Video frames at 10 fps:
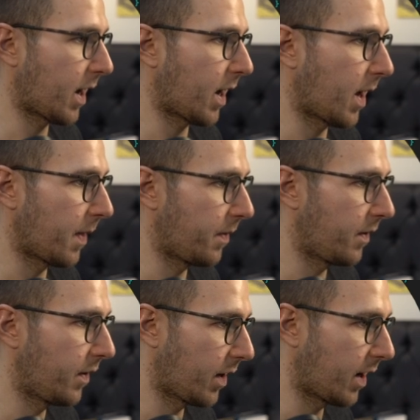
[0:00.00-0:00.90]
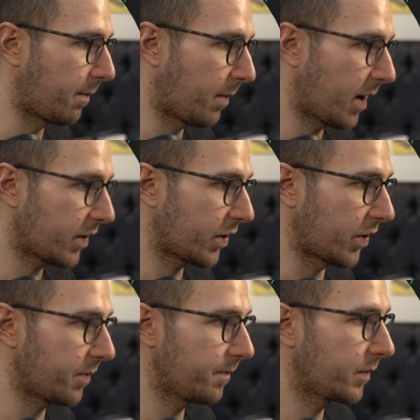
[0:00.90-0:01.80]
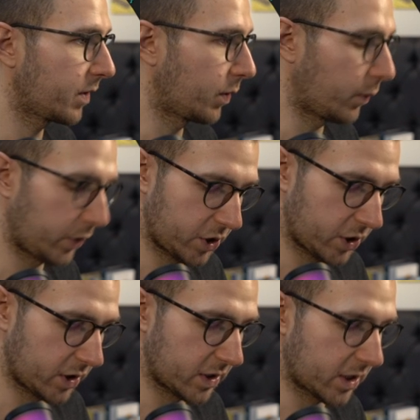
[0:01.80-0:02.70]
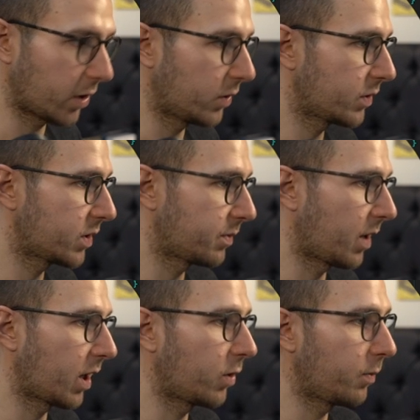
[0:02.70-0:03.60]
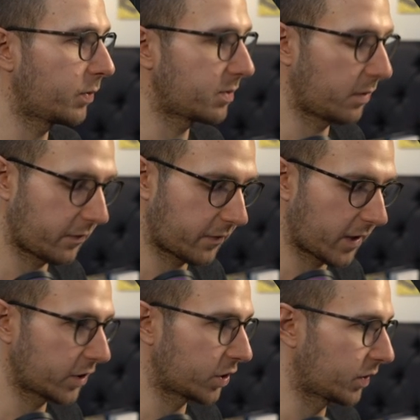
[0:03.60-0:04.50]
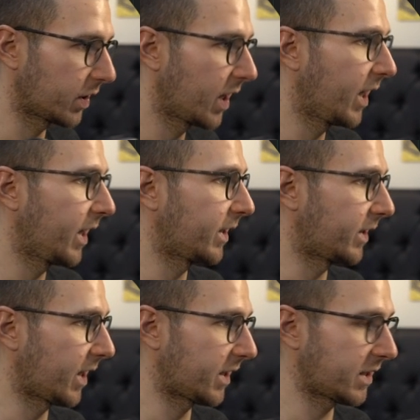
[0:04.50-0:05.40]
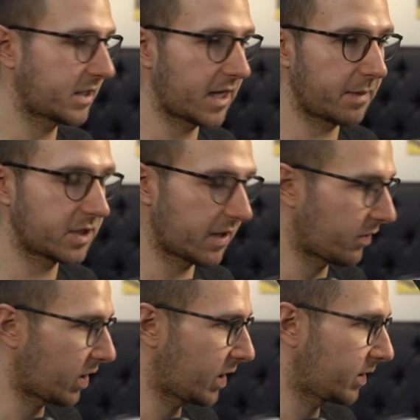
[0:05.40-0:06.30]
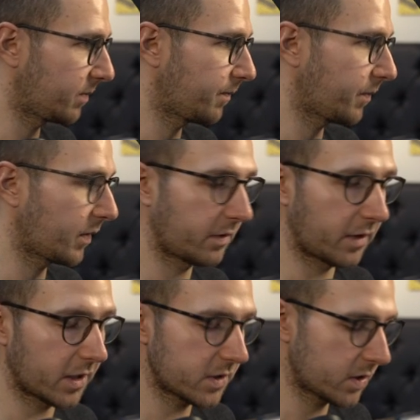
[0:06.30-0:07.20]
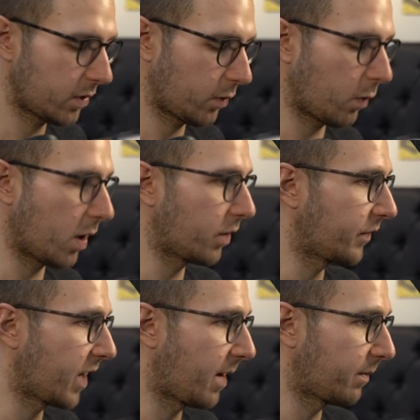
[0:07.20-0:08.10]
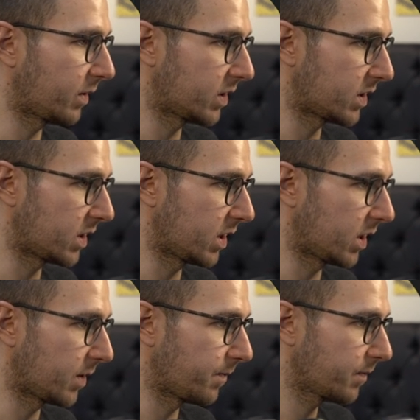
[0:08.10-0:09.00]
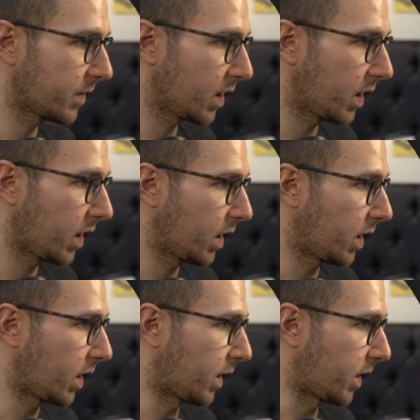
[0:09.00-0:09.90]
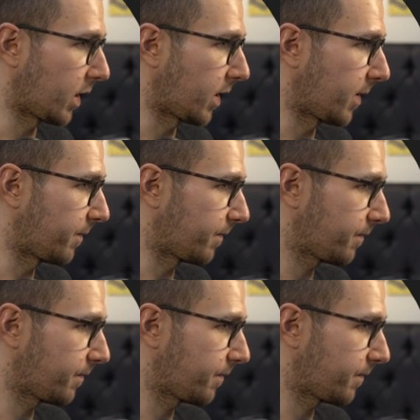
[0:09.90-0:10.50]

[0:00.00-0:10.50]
add a marker, which is a, a composable function that accepts several things. One of them is the um,